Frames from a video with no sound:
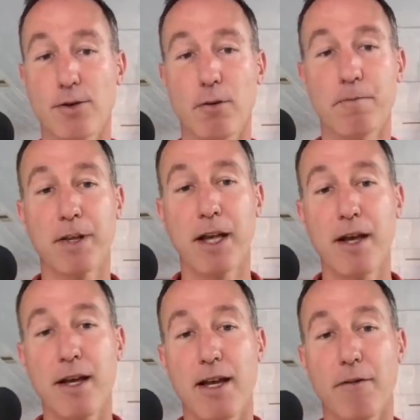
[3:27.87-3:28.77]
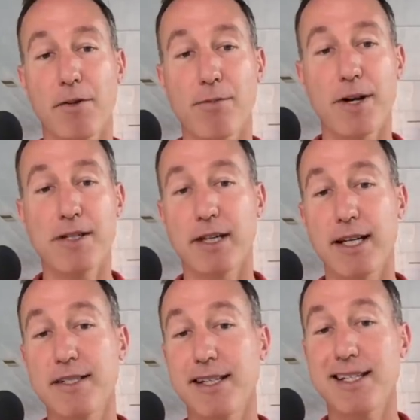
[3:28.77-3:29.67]
So, if the president
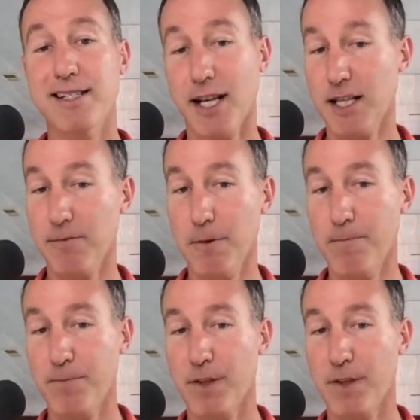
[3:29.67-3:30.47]
is successful,